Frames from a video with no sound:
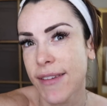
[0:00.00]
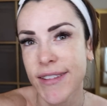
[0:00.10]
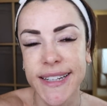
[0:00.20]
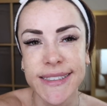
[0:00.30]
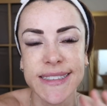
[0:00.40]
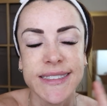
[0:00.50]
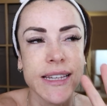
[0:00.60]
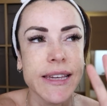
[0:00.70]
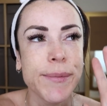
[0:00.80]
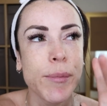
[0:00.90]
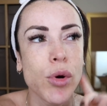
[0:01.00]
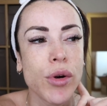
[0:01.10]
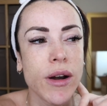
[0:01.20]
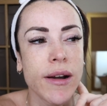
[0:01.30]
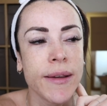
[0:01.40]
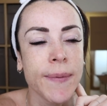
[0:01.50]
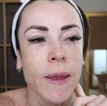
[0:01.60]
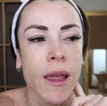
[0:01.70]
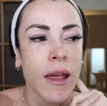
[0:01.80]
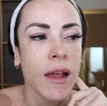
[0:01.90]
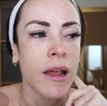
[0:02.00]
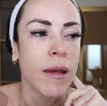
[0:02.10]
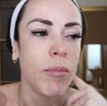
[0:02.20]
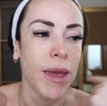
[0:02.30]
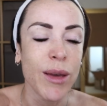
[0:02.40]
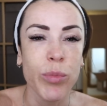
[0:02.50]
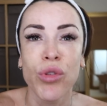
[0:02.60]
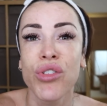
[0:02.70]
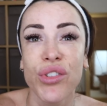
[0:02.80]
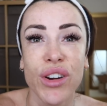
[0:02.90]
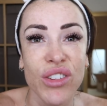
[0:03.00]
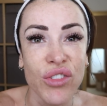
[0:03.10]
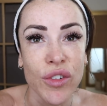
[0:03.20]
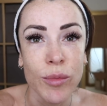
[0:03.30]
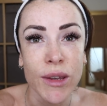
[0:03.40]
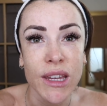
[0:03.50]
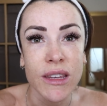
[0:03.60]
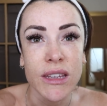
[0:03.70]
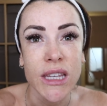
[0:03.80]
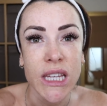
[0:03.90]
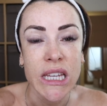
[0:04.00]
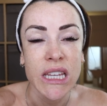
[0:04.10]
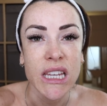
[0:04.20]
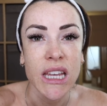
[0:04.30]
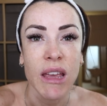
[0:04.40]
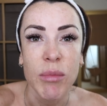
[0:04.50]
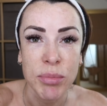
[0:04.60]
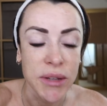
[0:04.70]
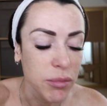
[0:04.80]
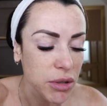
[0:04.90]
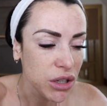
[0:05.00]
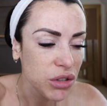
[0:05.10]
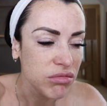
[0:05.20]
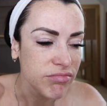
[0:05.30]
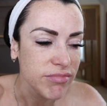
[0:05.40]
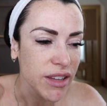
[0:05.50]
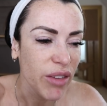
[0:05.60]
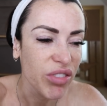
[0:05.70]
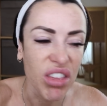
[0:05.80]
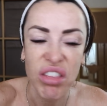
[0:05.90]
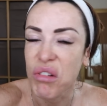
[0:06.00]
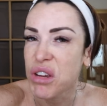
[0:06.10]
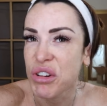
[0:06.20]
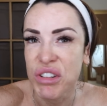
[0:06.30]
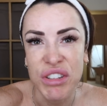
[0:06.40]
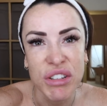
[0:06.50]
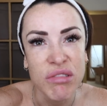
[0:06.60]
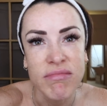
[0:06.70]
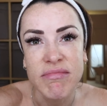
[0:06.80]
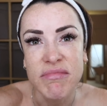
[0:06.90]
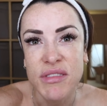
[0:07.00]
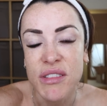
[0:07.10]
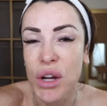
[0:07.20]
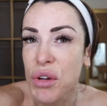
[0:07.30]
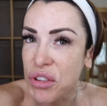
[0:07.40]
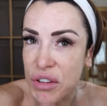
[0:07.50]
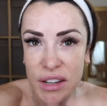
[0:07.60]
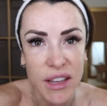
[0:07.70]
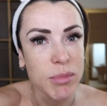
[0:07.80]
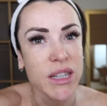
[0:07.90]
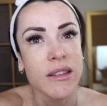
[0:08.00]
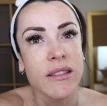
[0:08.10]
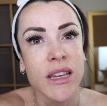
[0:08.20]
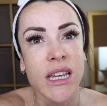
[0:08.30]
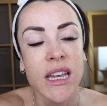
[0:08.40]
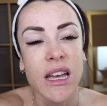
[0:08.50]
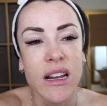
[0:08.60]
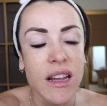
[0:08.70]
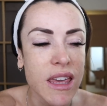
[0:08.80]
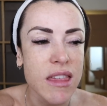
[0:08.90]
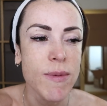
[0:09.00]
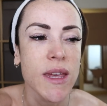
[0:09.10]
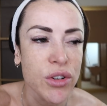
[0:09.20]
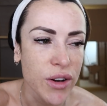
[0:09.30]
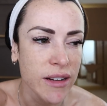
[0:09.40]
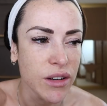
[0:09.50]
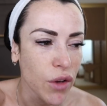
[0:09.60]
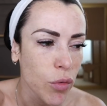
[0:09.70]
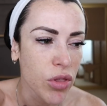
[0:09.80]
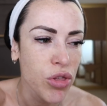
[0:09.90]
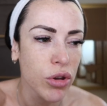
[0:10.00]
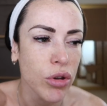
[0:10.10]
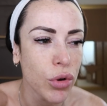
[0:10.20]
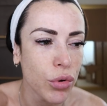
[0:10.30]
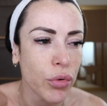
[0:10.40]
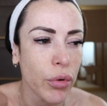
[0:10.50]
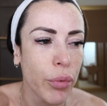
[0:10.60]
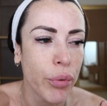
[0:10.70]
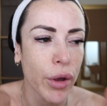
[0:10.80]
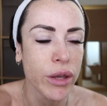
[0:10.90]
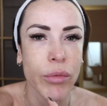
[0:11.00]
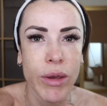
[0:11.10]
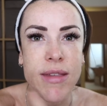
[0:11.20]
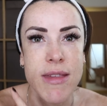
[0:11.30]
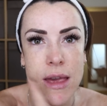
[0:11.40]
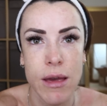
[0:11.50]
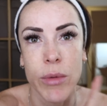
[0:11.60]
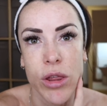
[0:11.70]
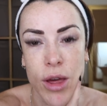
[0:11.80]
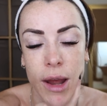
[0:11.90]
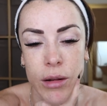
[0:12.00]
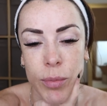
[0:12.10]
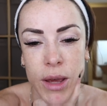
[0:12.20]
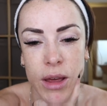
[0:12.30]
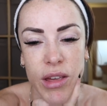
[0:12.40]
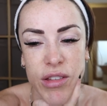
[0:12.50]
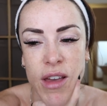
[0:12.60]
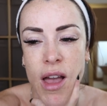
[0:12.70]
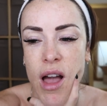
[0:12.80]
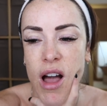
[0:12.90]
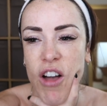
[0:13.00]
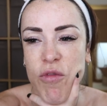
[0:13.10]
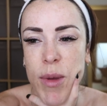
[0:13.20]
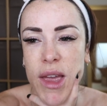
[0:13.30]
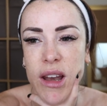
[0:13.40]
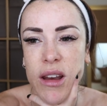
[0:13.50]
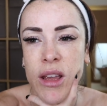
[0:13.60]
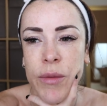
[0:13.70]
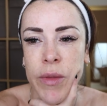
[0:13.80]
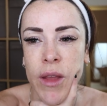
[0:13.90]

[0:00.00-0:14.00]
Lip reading: If you'd like to see more makeup tutorials from me, hit me up down below. If that's not what you're into, also tell me. I like you to be interactive. I want to know what you want to see on my channel, because I've been